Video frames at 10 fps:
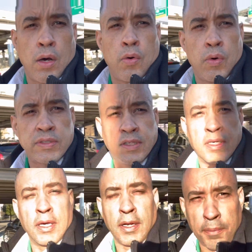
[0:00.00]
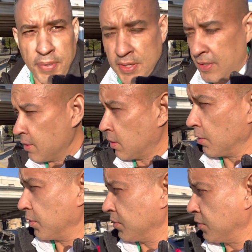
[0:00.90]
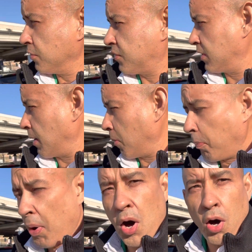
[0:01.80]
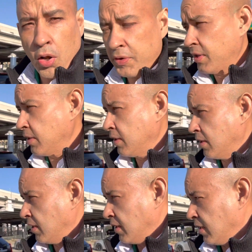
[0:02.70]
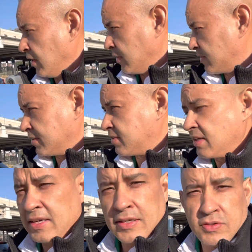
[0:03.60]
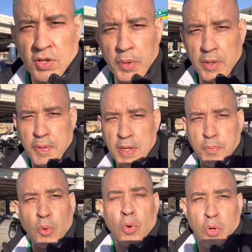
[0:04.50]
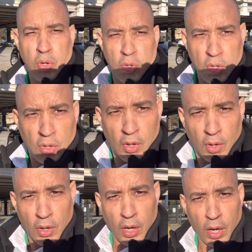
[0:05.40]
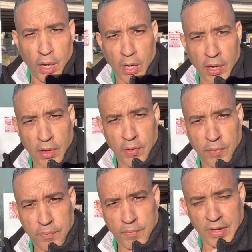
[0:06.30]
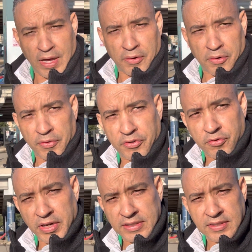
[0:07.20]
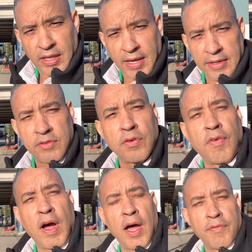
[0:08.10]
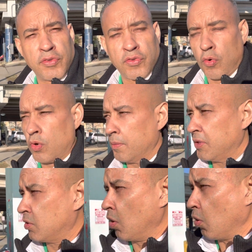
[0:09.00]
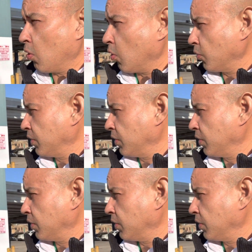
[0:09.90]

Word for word: Once again, I'm here in Houston. I'm appalled to see so many people out on the streets that had to survive the storm and the cold.